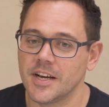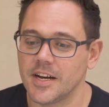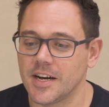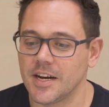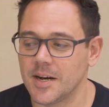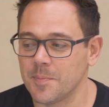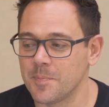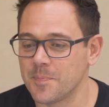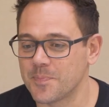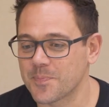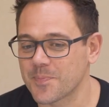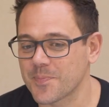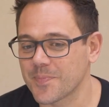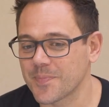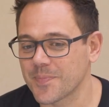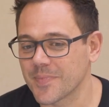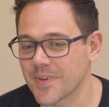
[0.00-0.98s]

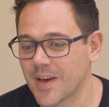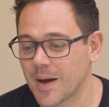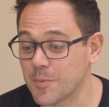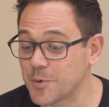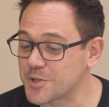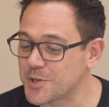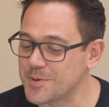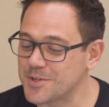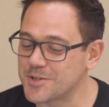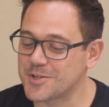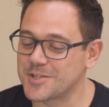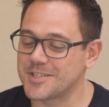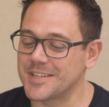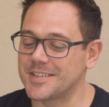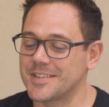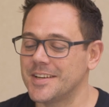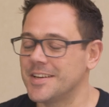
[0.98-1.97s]
I'm also
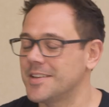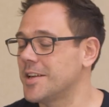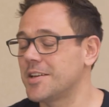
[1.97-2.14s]
interested.